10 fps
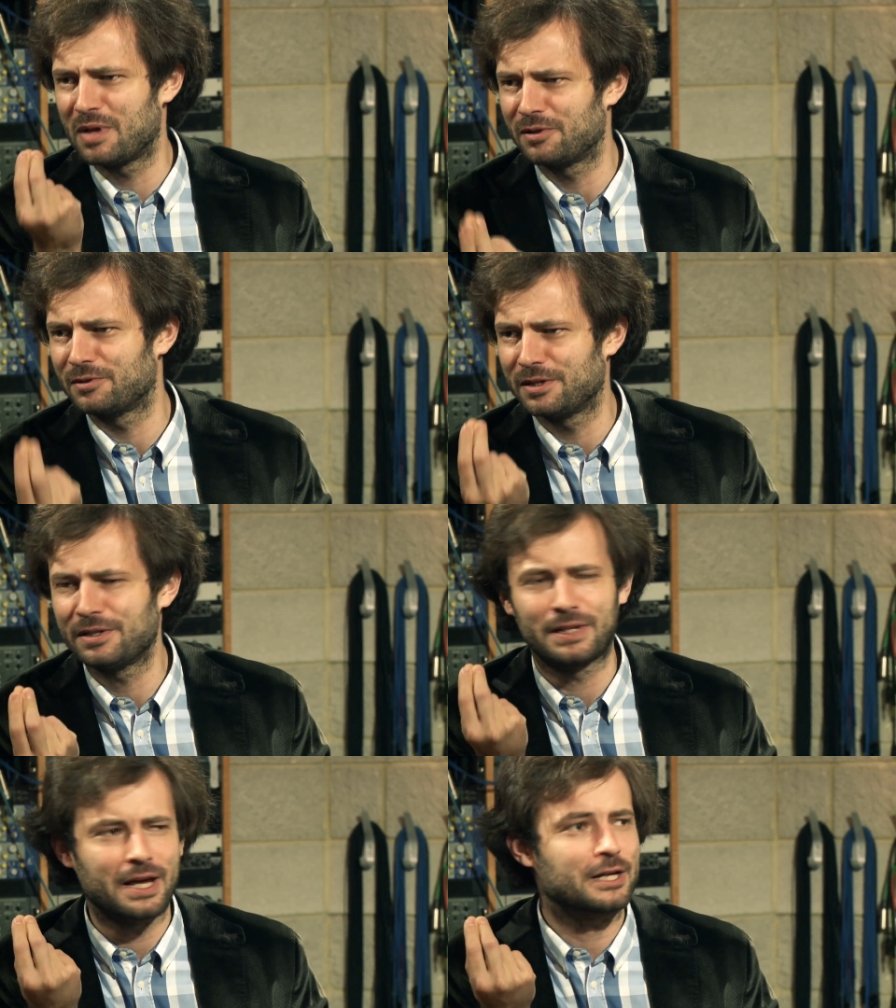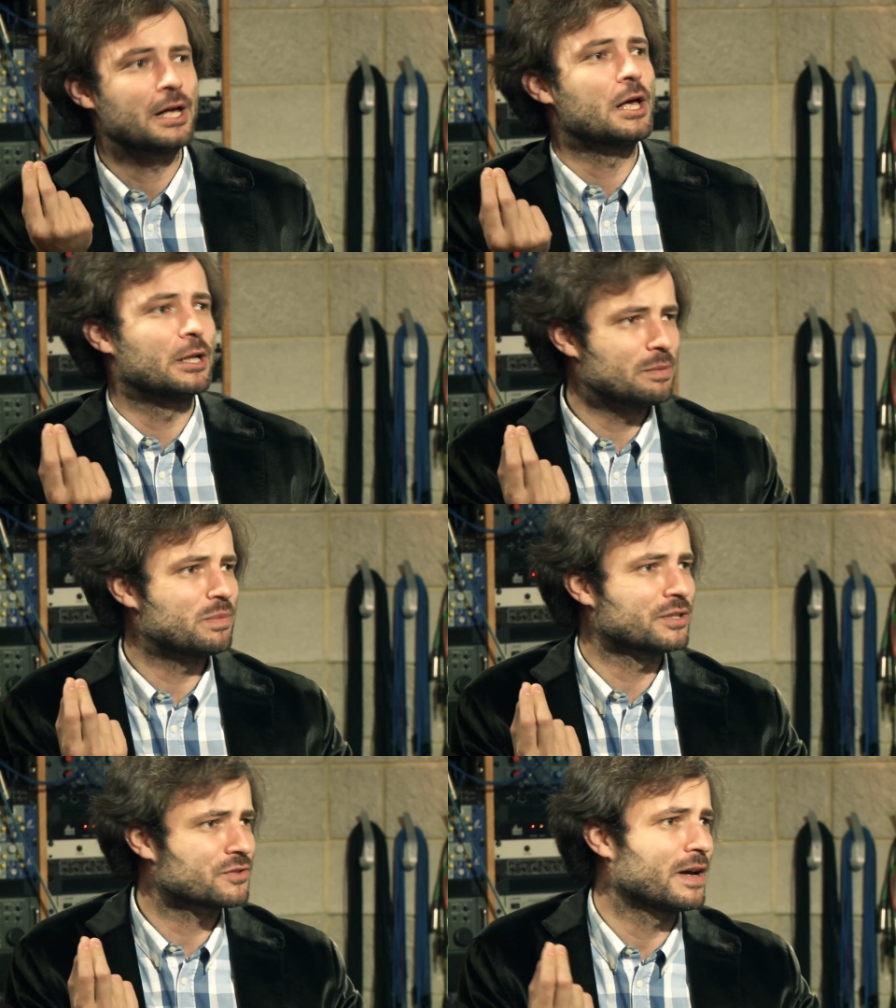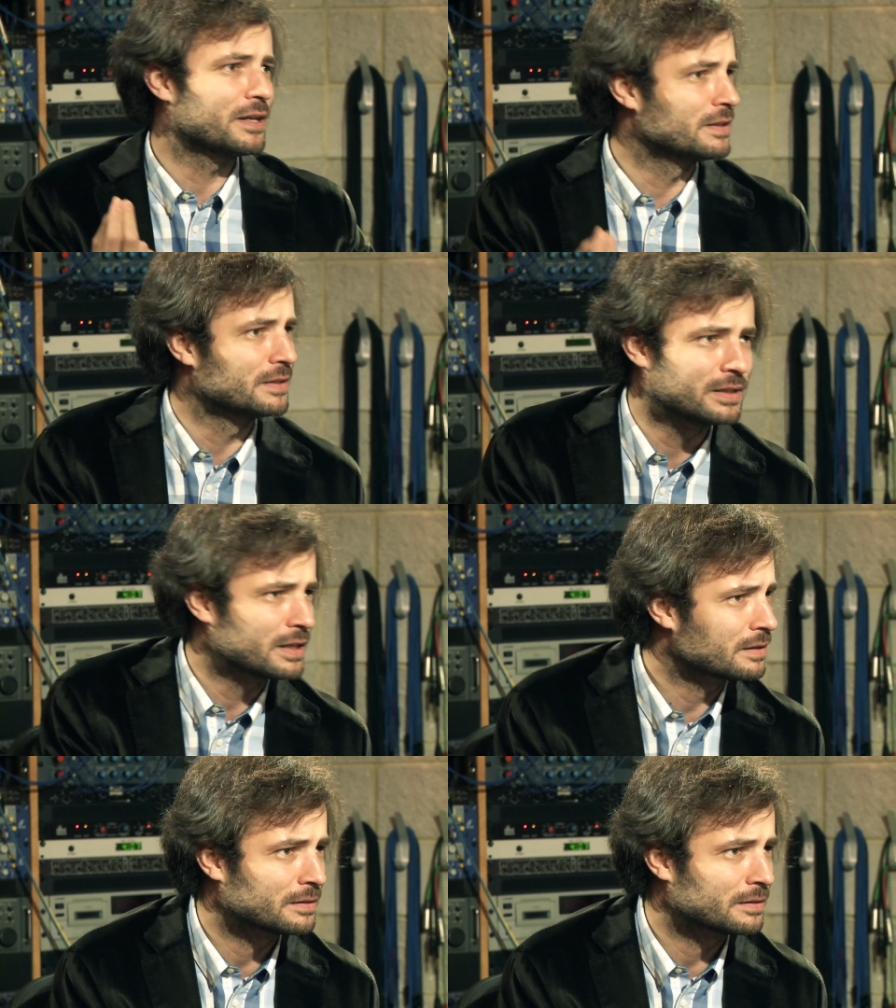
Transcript: melody, yes. Like Lippen schweig. Yes. Yeah?